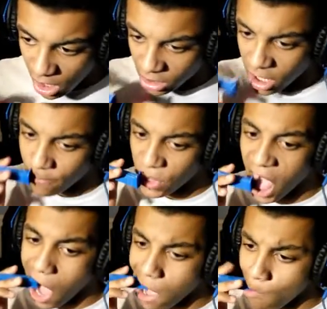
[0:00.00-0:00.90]
log
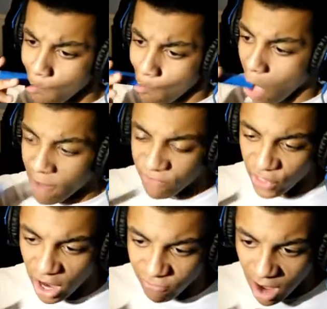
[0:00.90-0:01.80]
for
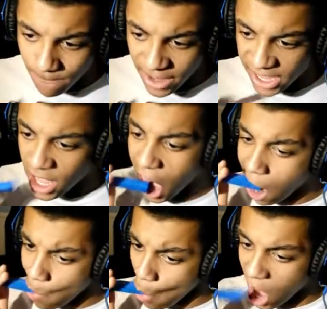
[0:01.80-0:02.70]
the Harambe
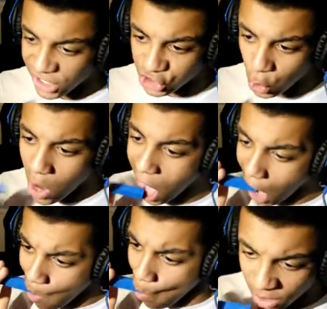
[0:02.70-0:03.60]
issue
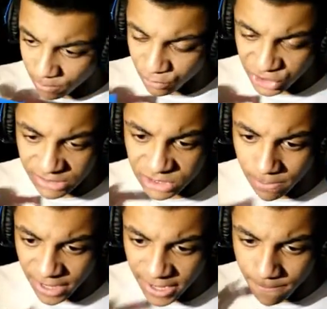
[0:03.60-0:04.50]
seems to
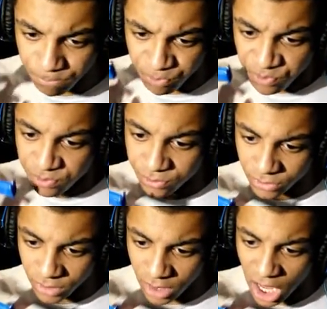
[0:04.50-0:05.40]
be
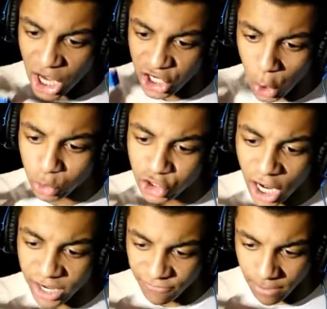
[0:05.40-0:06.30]
no
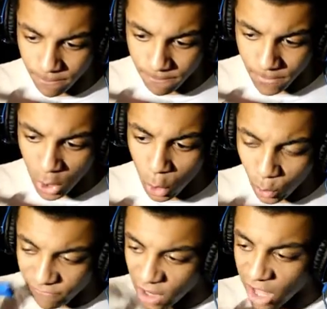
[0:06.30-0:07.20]
sign of him.
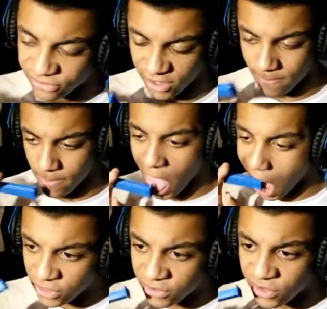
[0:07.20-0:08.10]
We've lost him.
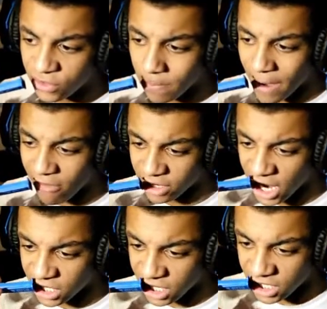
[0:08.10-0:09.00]
The city
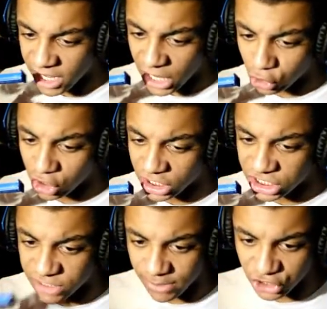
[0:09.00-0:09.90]
barricaded. Looks like a
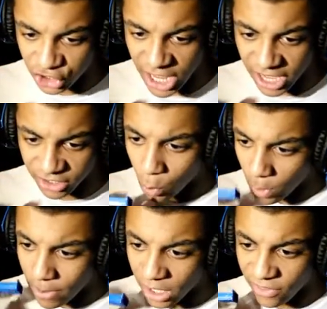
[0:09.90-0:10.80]
suspicious act.
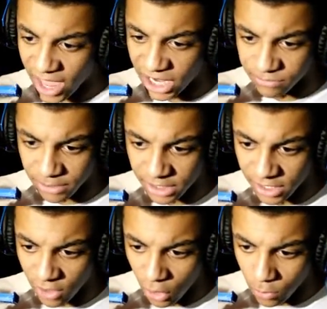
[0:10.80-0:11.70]
We're part of the
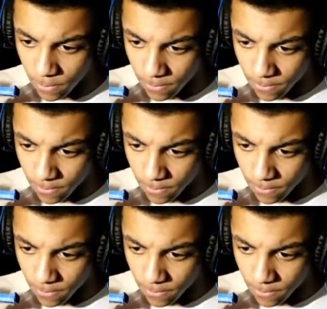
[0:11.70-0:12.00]
LSPD though.